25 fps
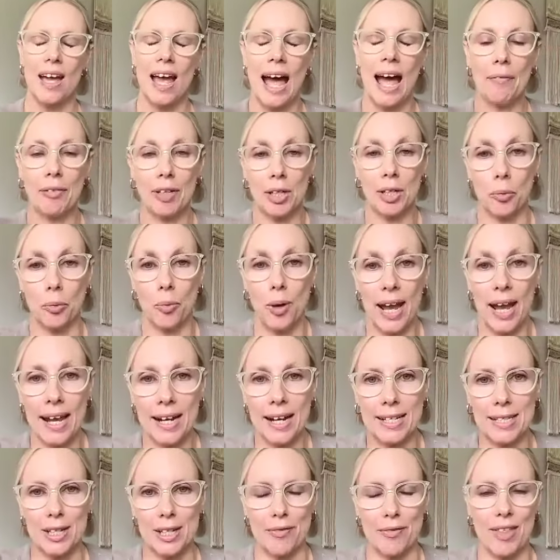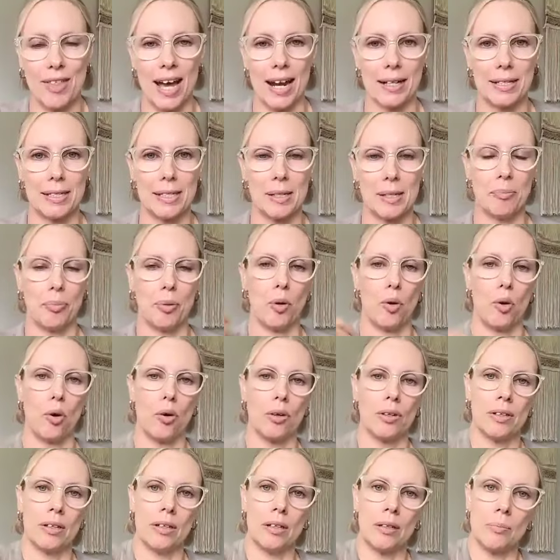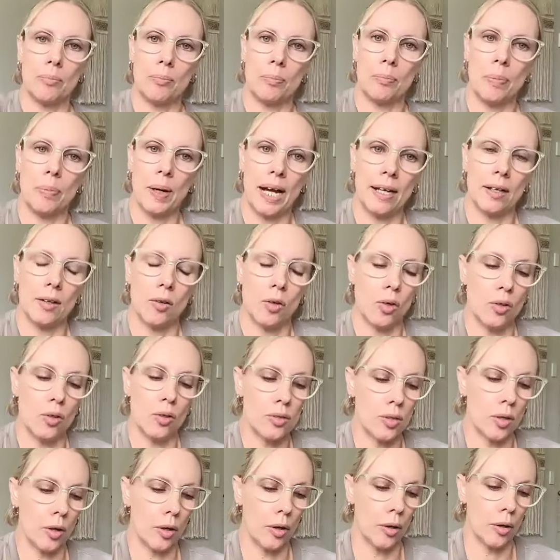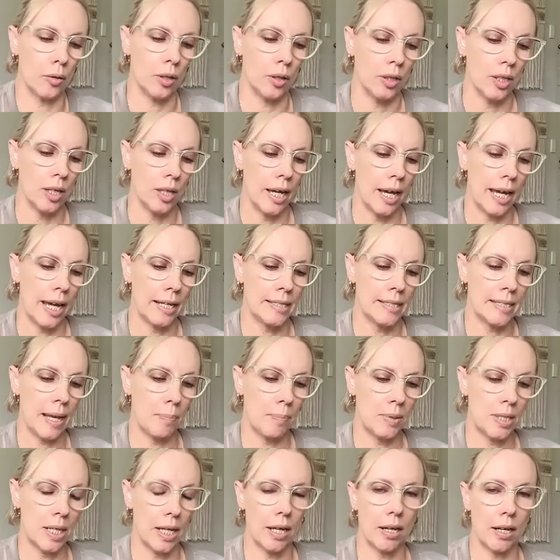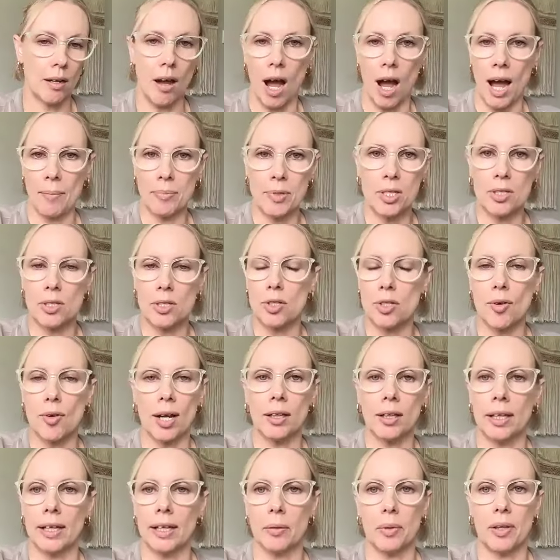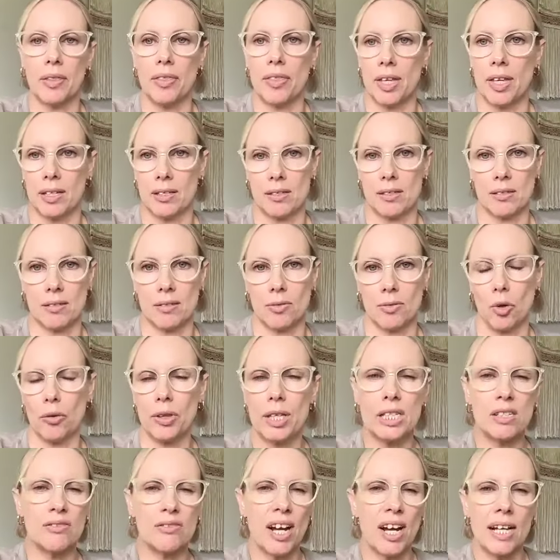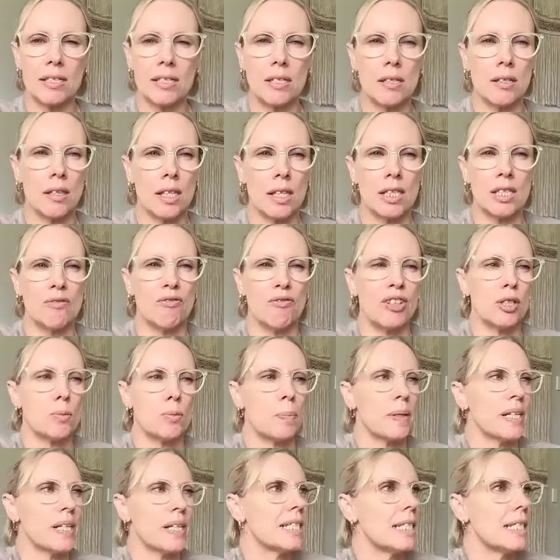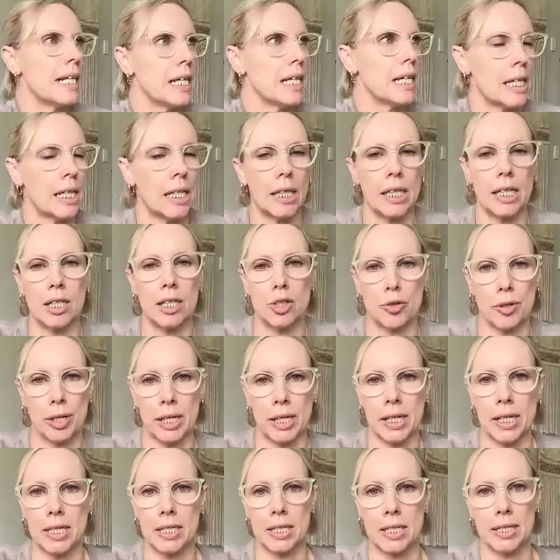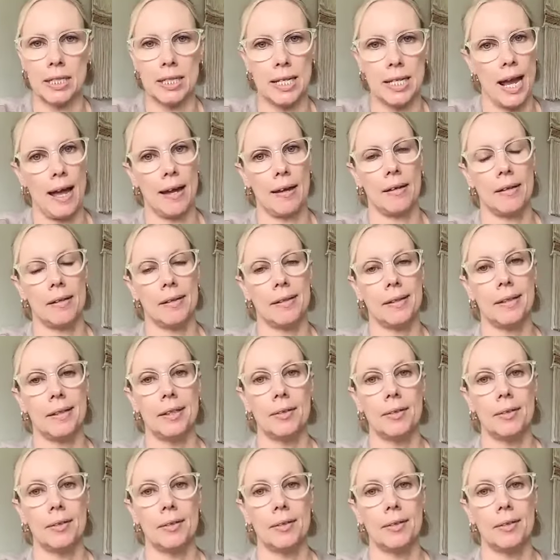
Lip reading: Having awareness of that is important, but also accepting I'm just struggling with this, or this feels particularly tricky today,